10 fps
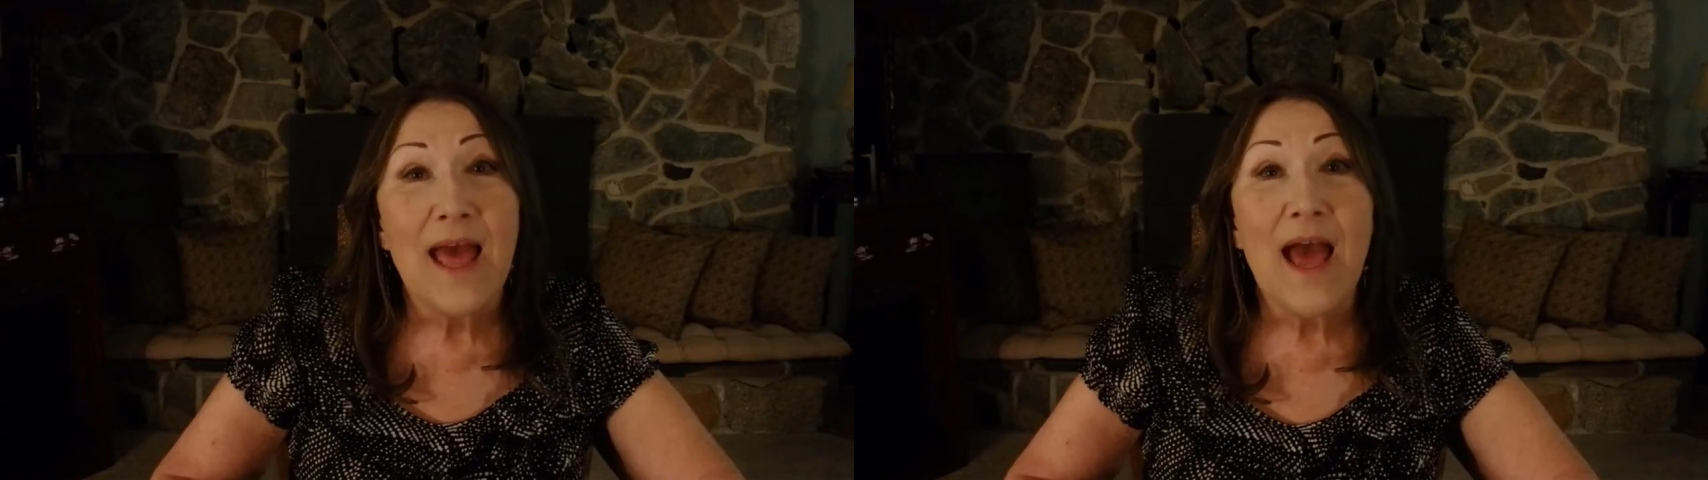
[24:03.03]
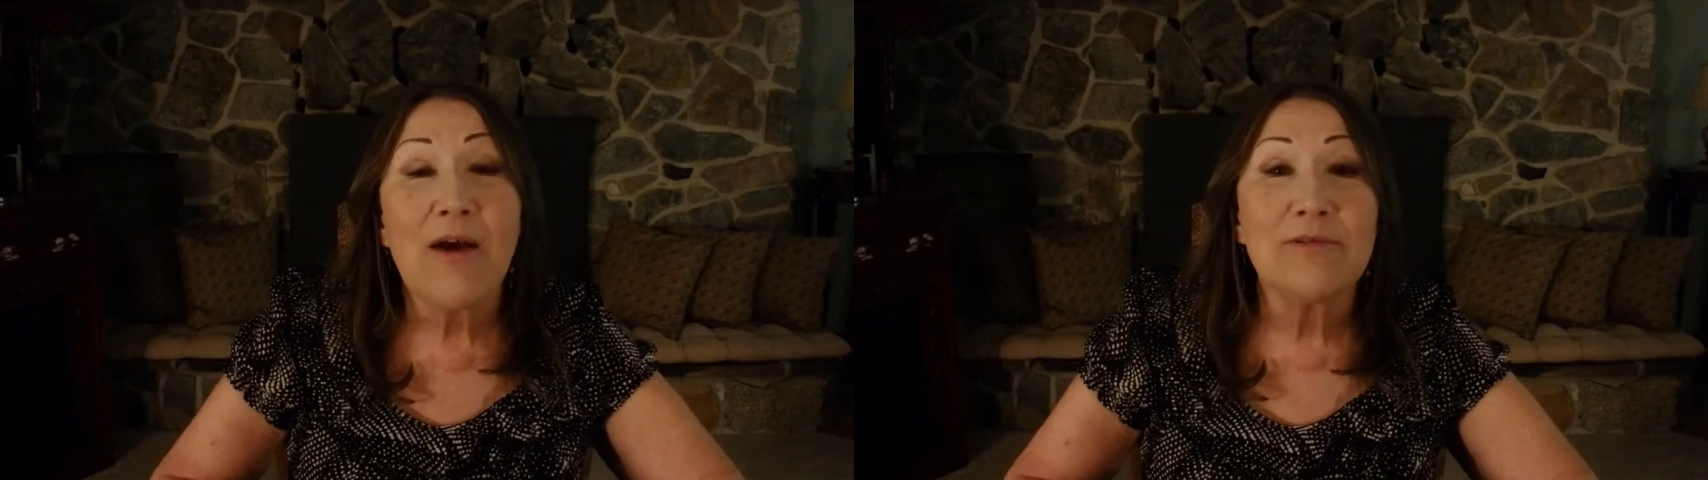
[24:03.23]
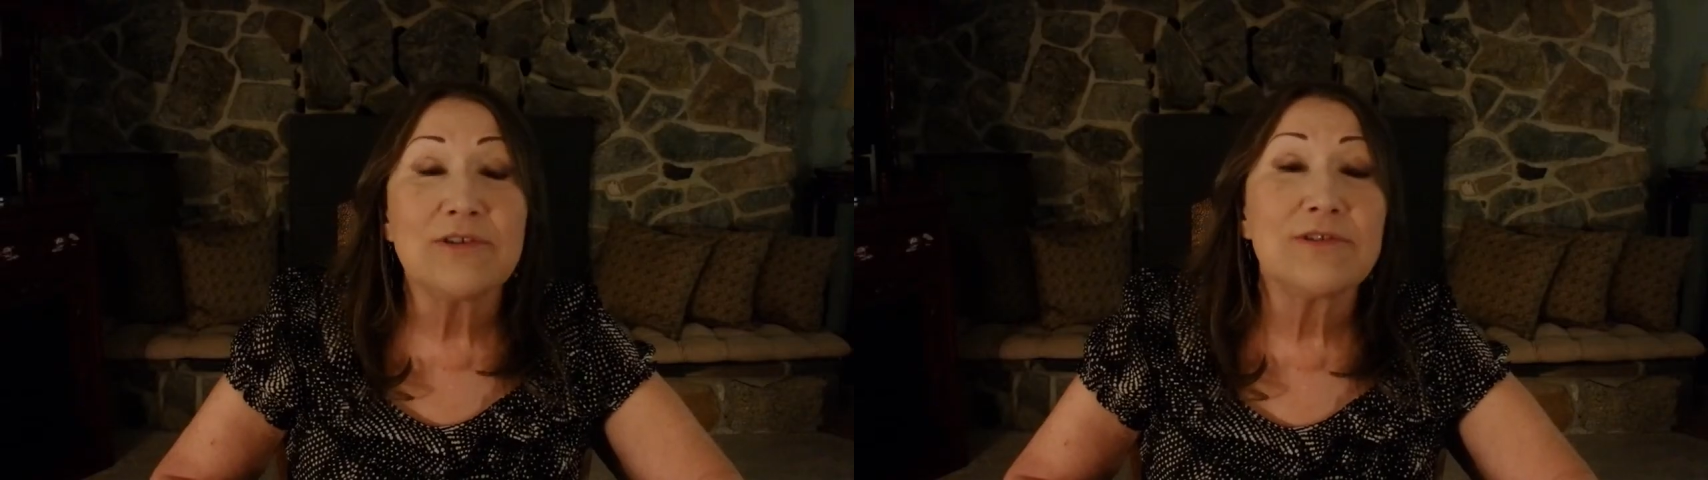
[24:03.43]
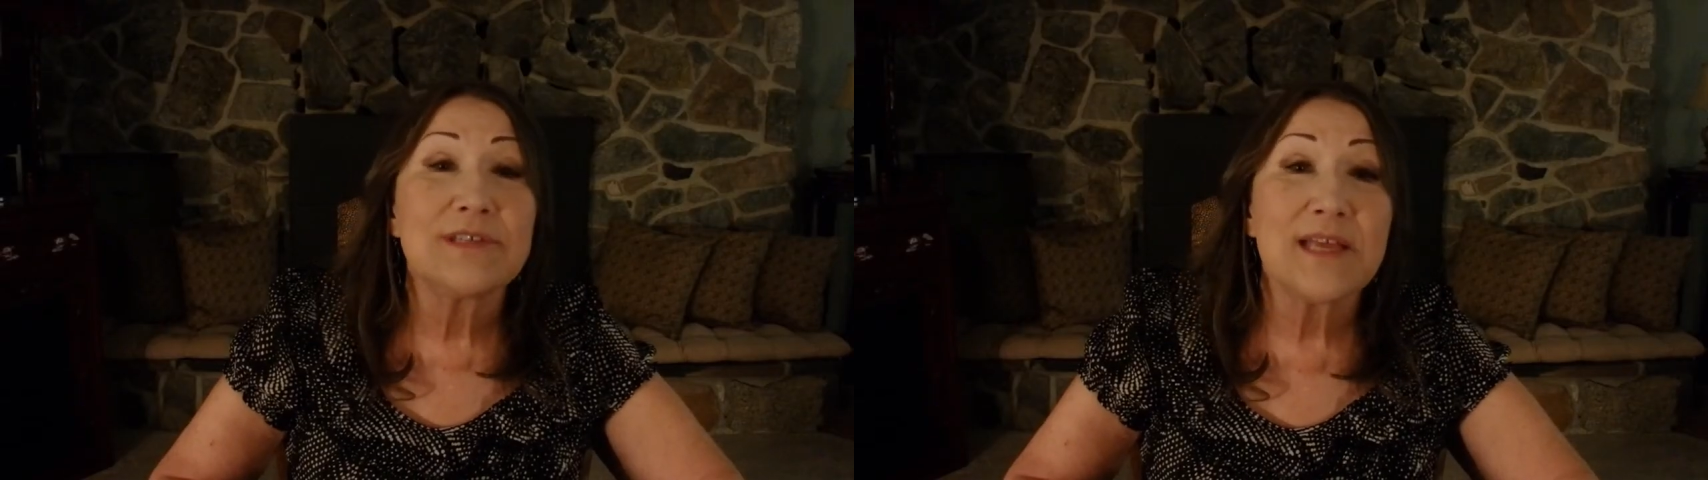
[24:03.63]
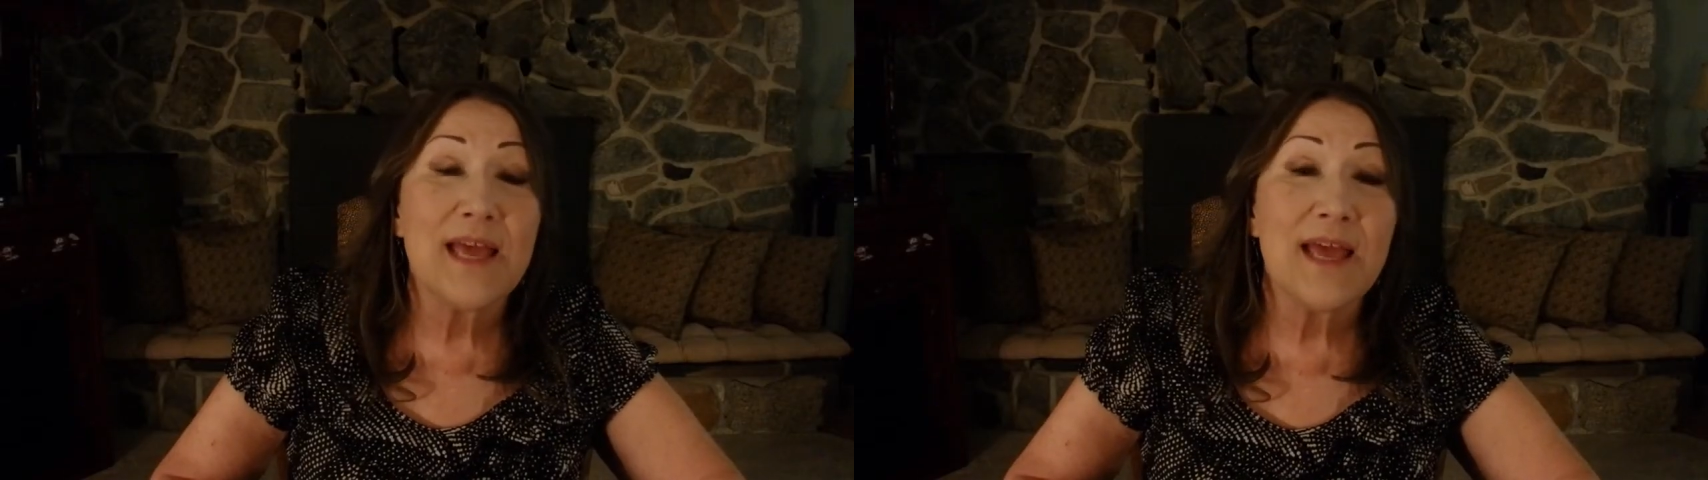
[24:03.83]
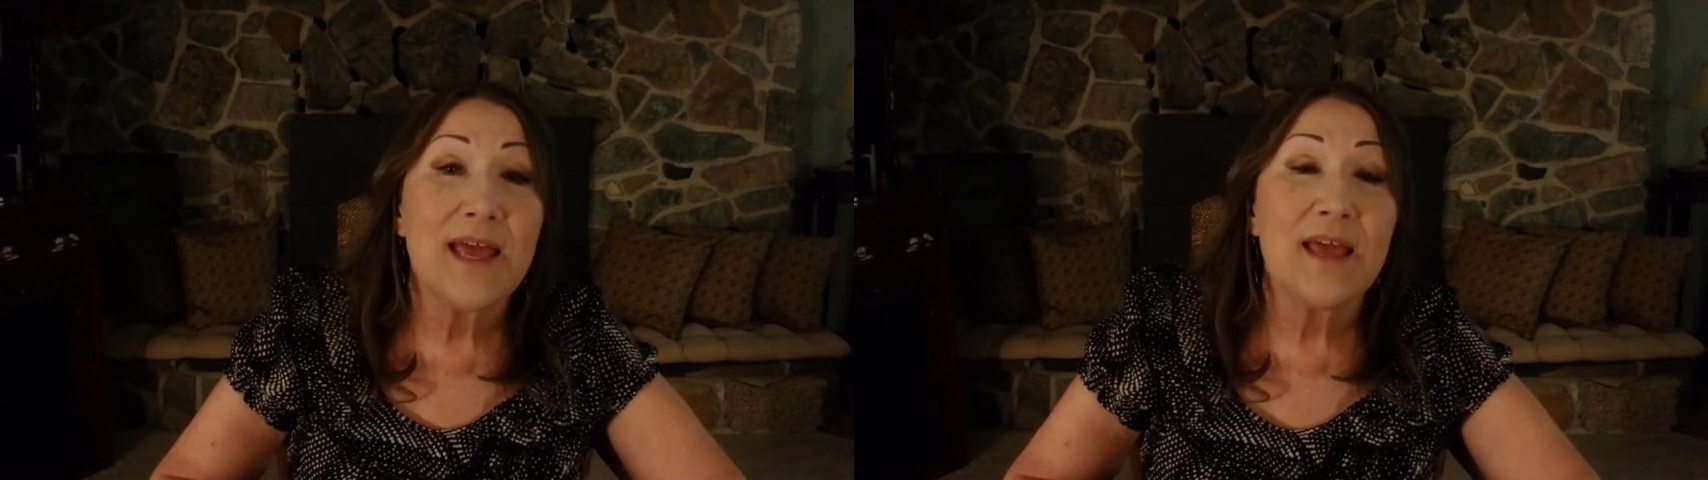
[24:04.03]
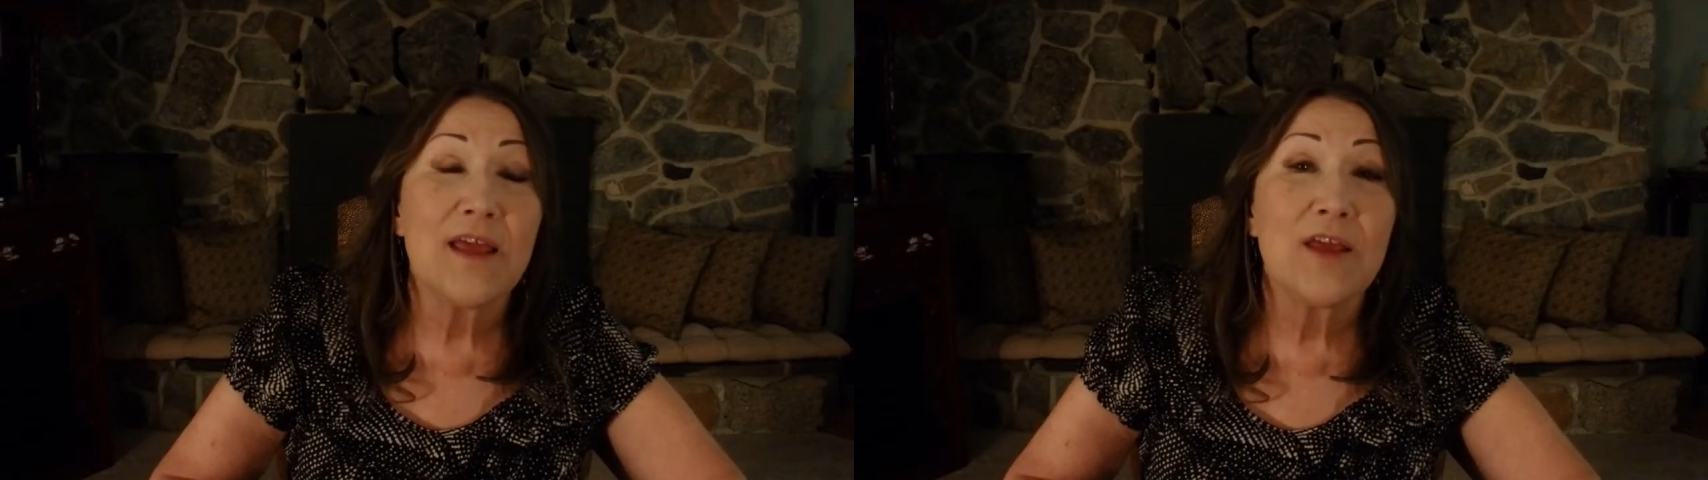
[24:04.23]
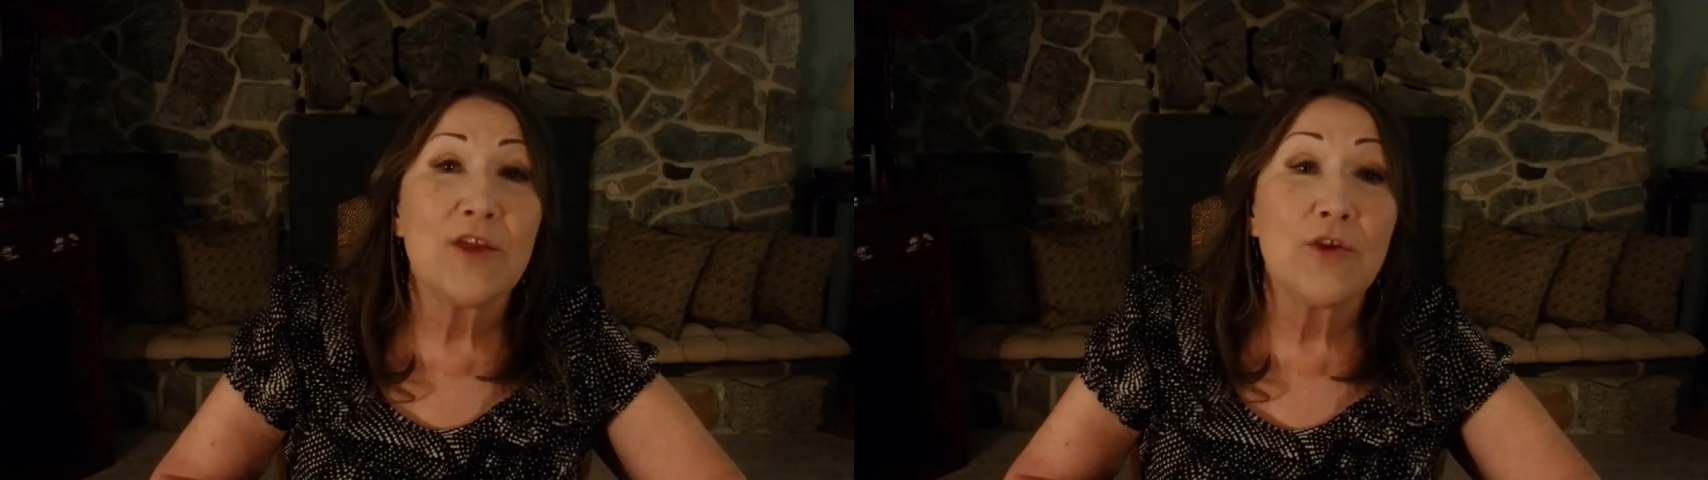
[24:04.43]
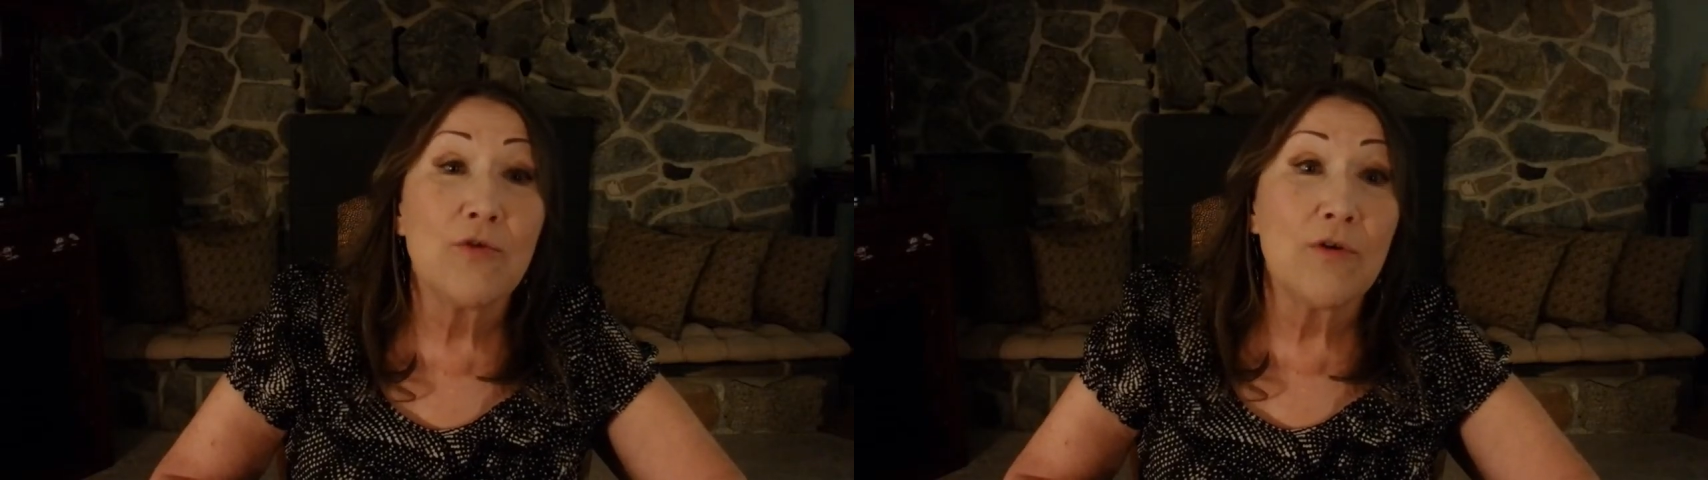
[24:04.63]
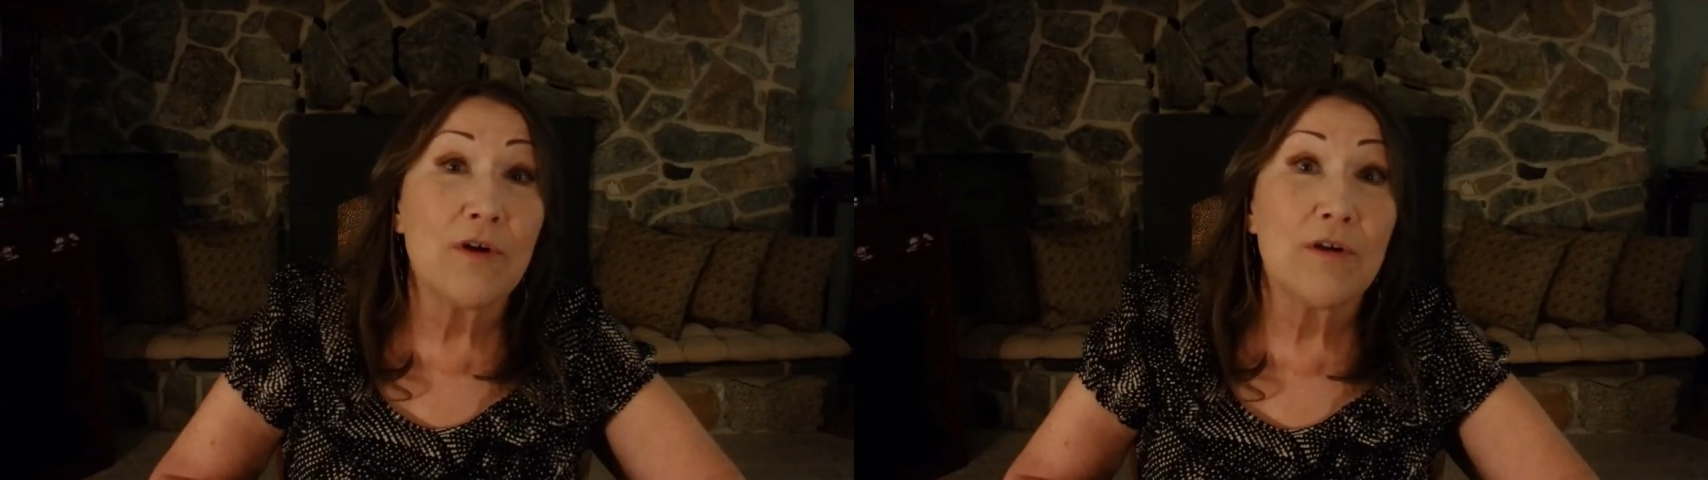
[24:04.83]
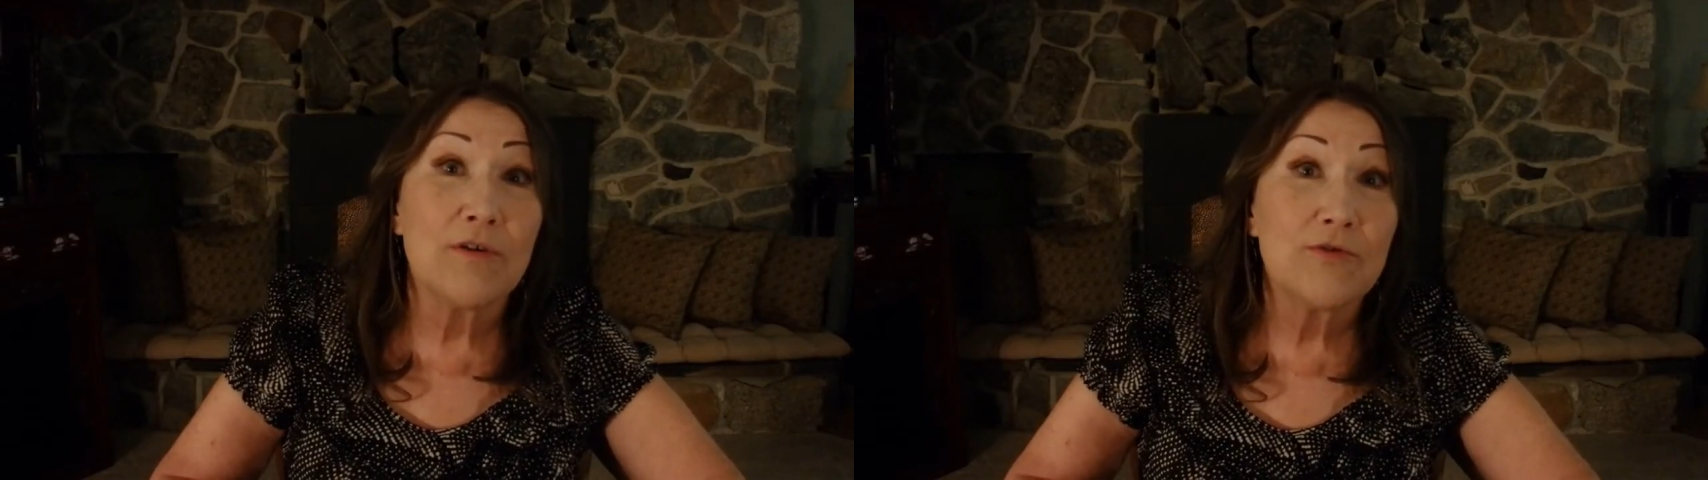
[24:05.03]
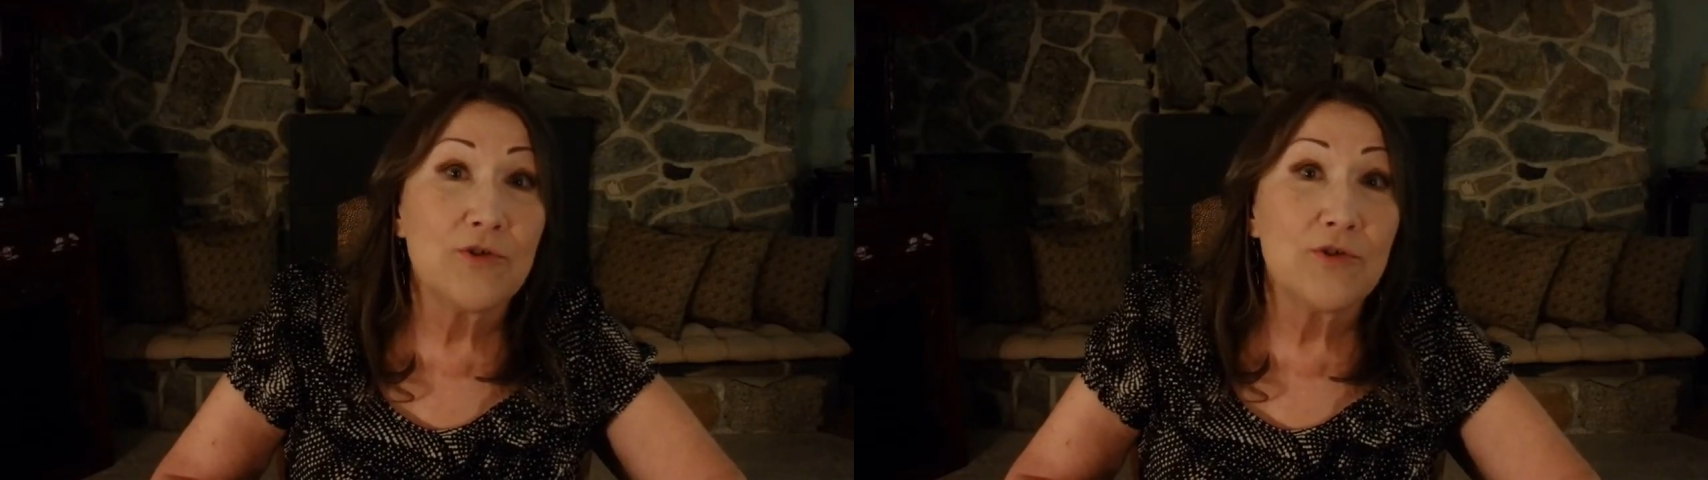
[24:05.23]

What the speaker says: How would you say your